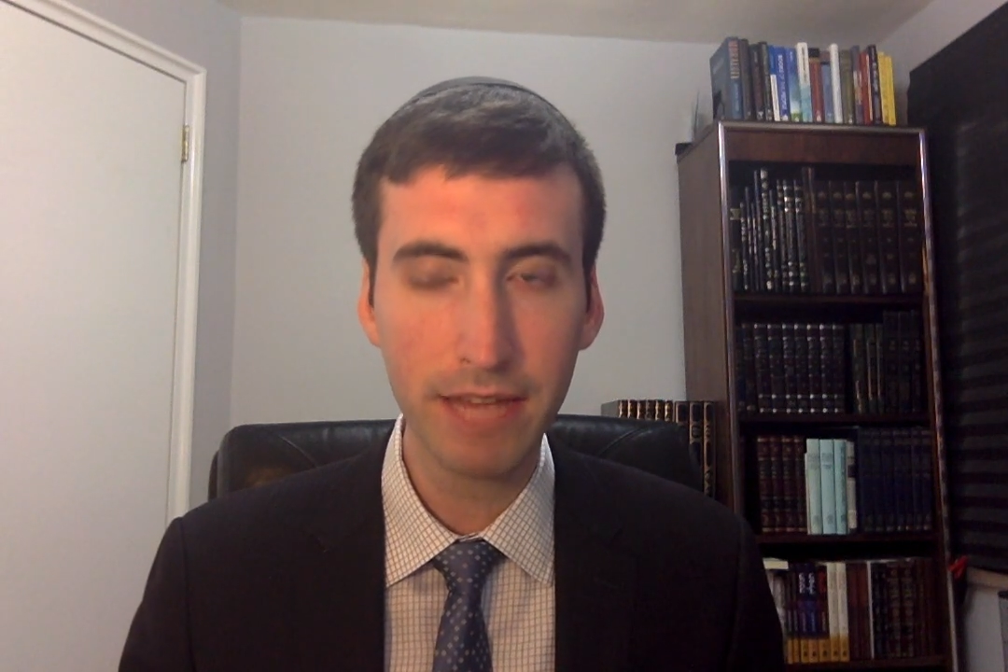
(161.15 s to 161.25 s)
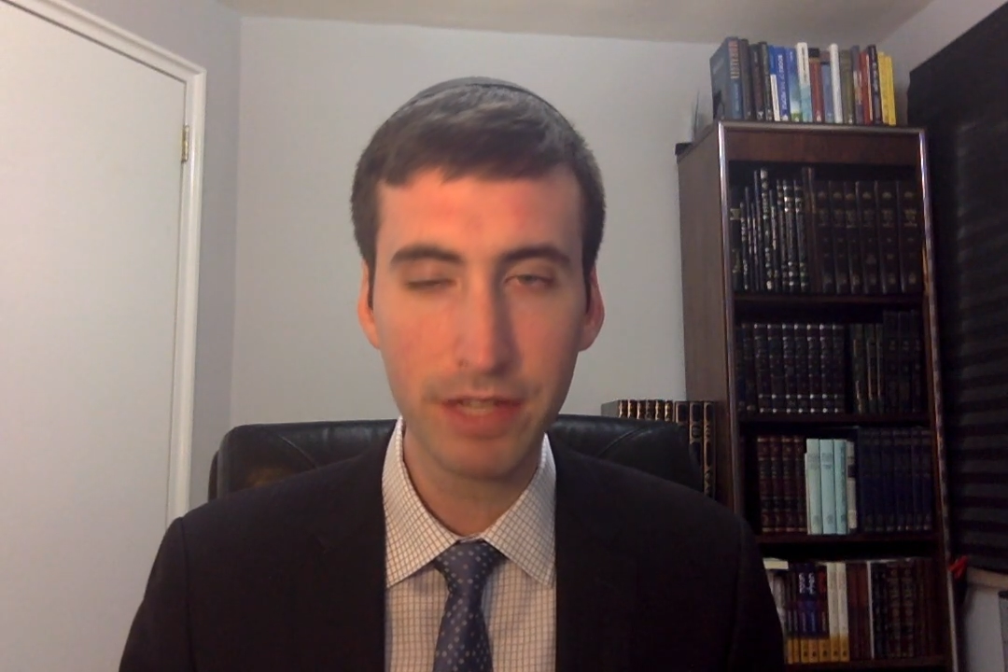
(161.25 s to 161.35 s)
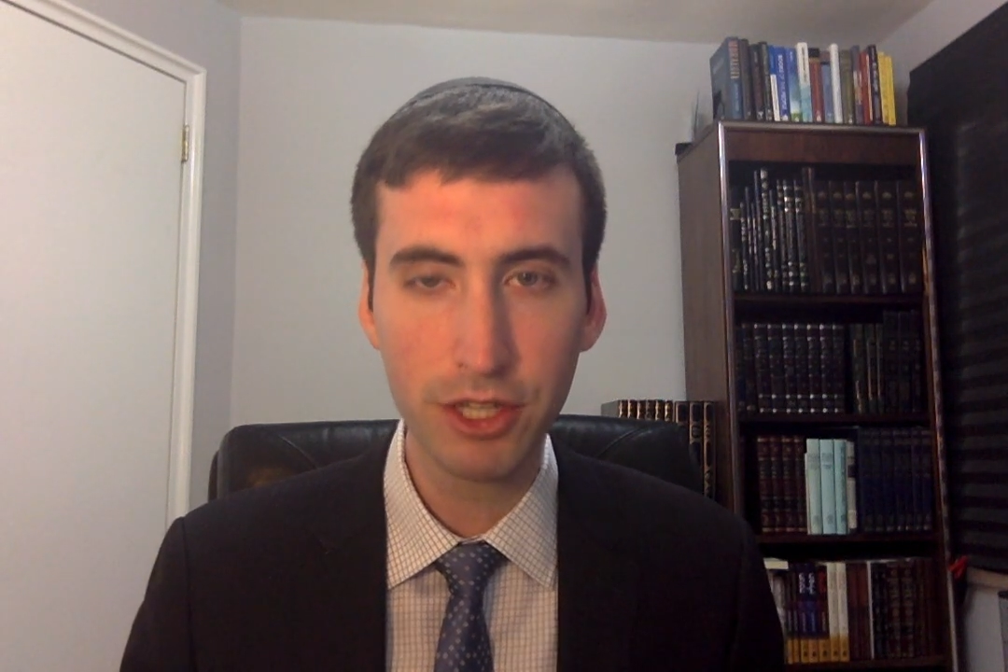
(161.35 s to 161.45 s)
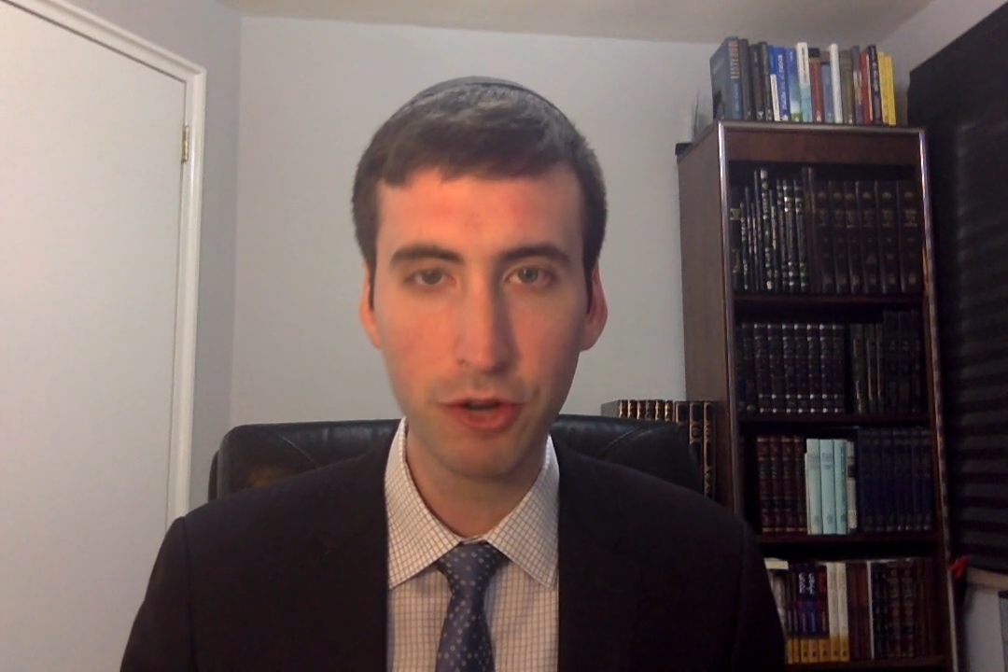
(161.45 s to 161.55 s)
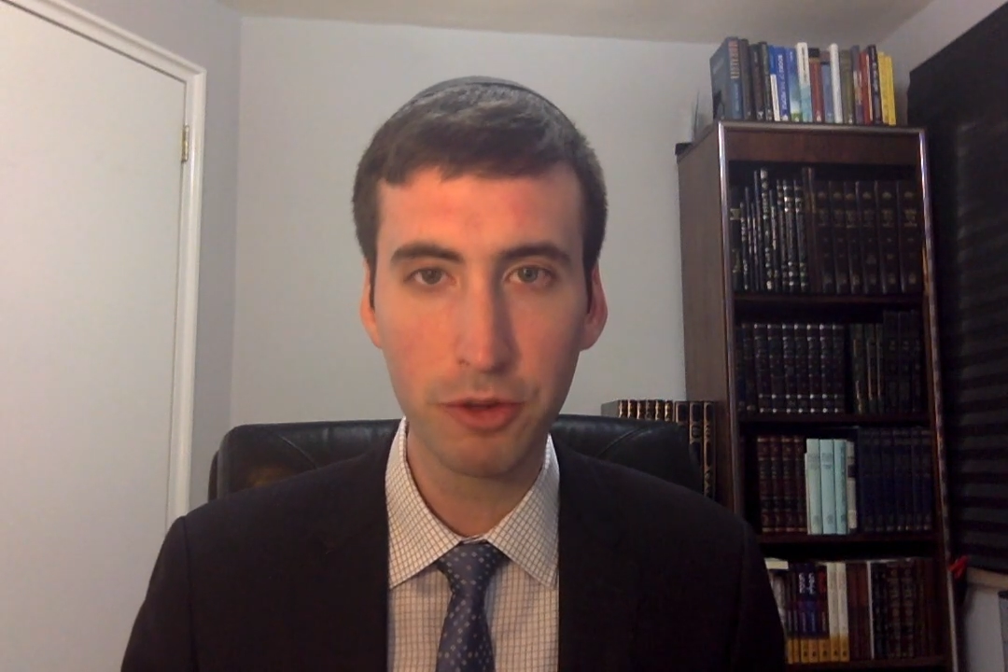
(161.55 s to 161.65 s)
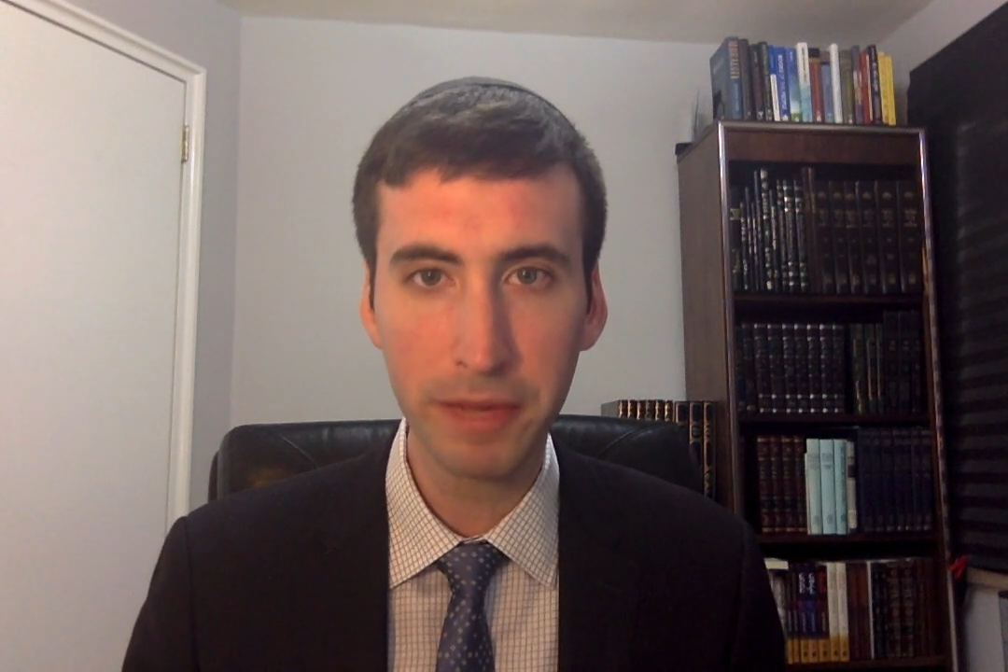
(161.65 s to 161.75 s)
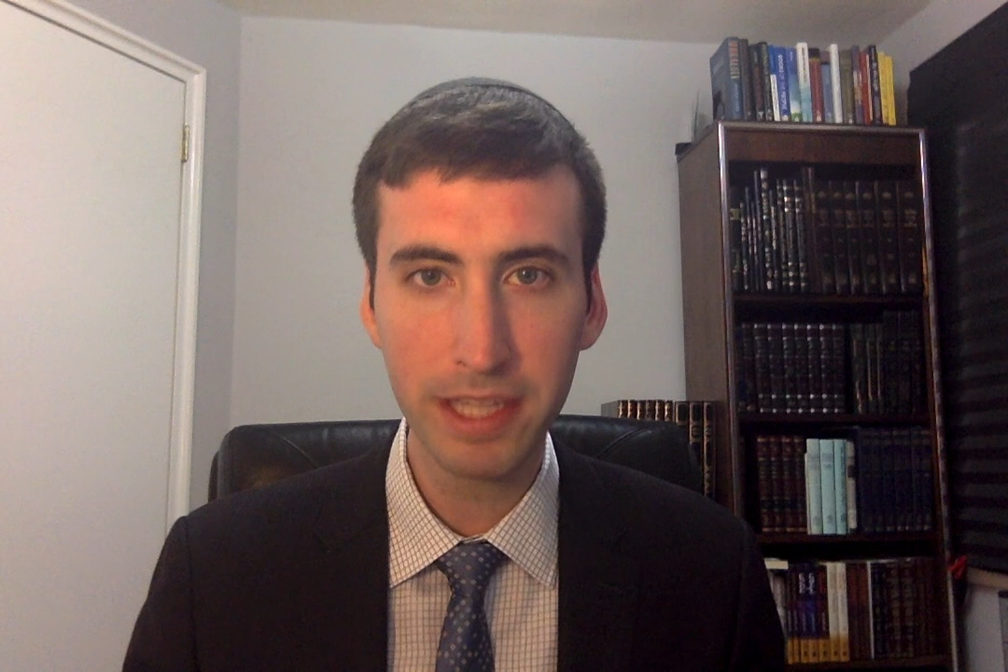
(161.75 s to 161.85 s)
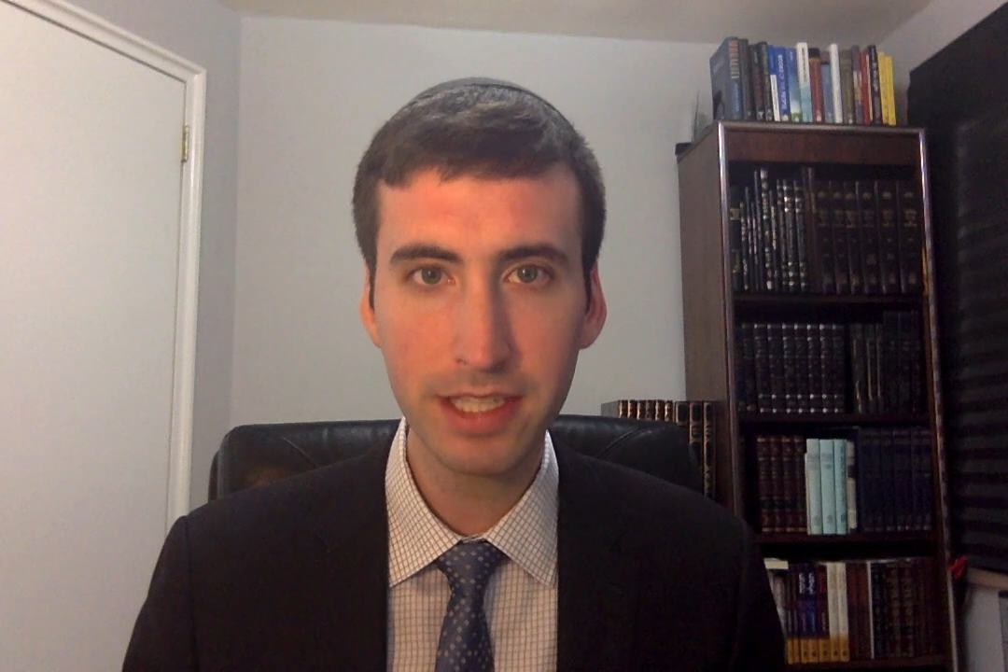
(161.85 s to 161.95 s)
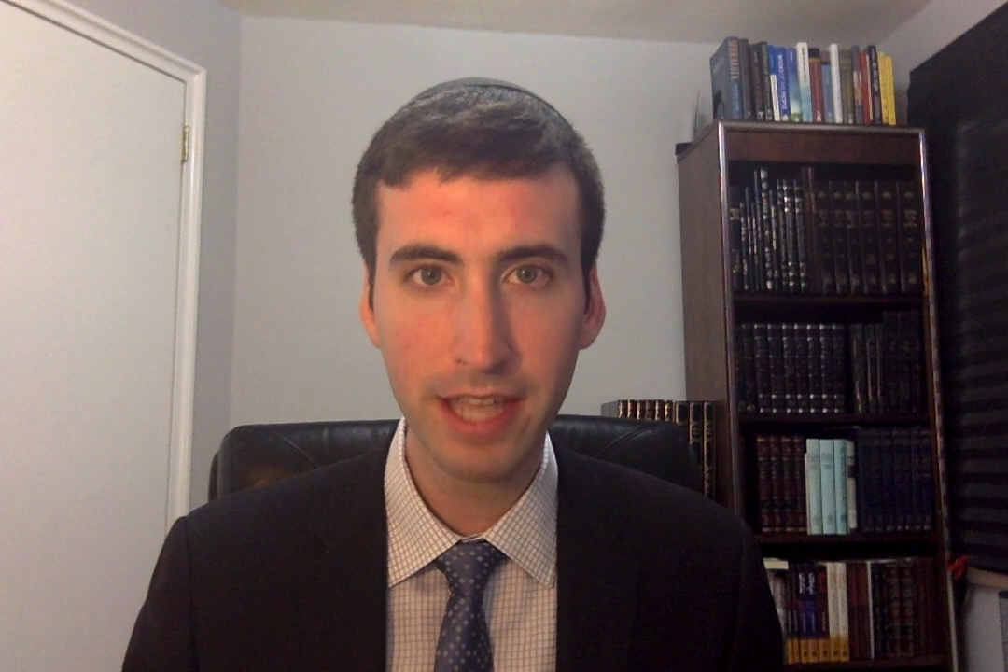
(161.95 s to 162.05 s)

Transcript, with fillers: of atonement,